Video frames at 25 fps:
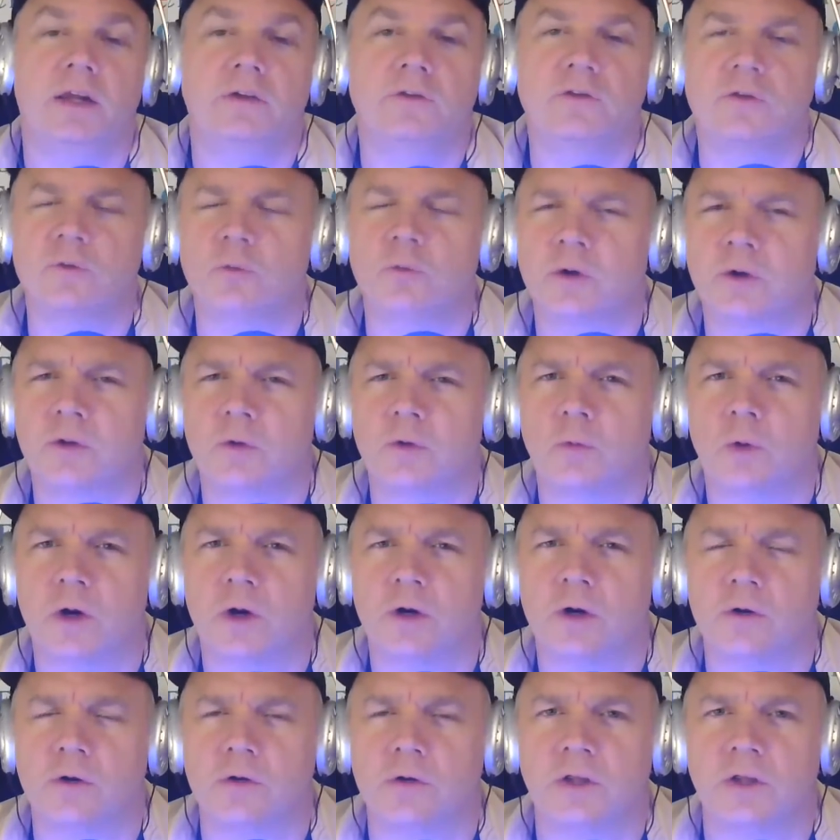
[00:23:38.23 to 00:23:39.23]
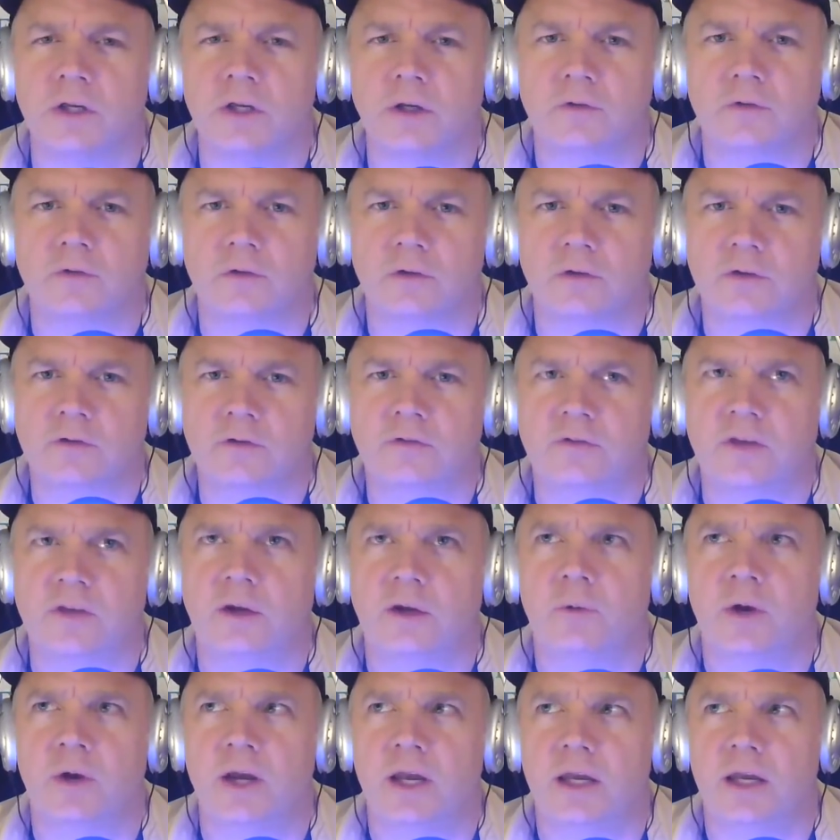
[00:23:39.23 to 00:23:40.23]
into one of the weirder things. Let's
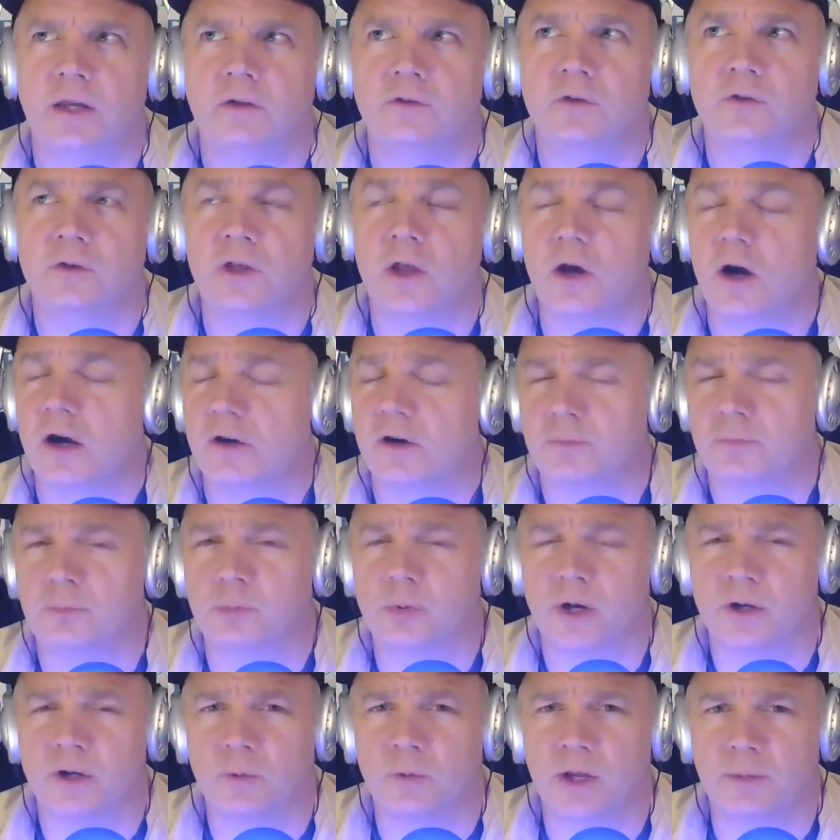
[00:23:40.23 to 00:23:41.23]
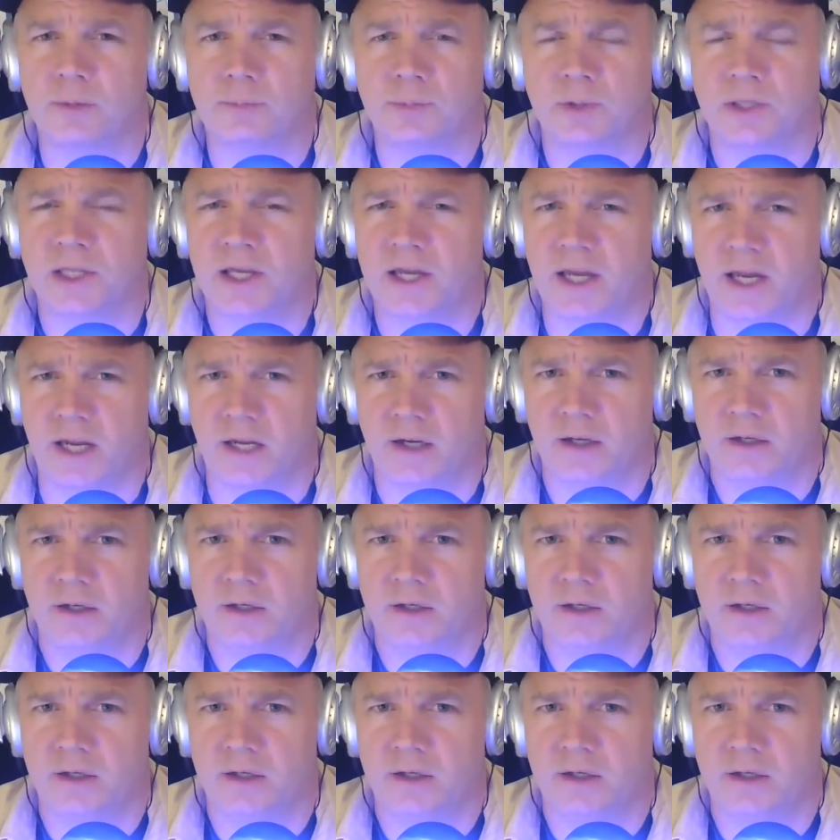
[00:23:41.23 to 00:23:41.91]
segue into the off Broadway play.